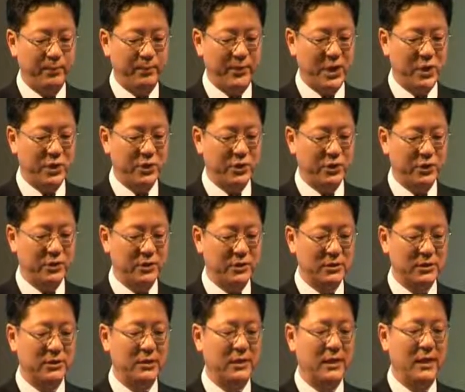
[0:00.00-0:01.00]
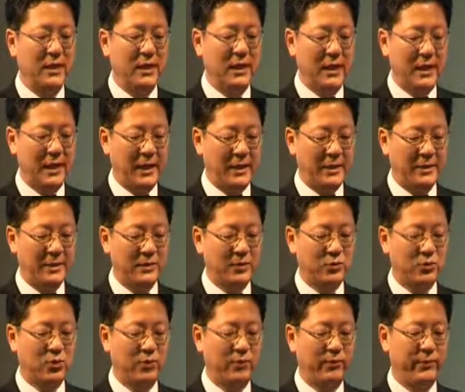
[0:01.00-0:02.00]
patient and
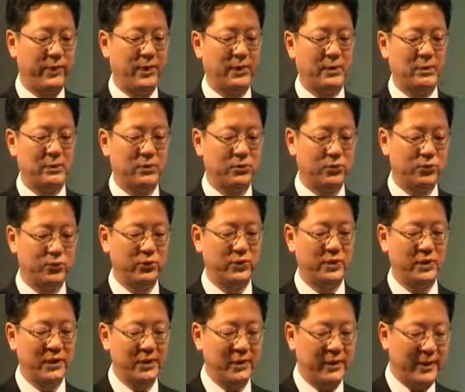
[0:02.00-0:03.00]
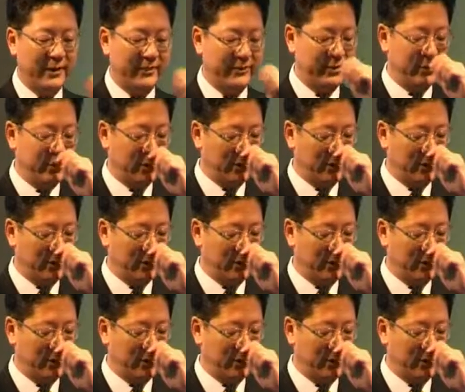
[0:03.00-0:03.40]
compared who did not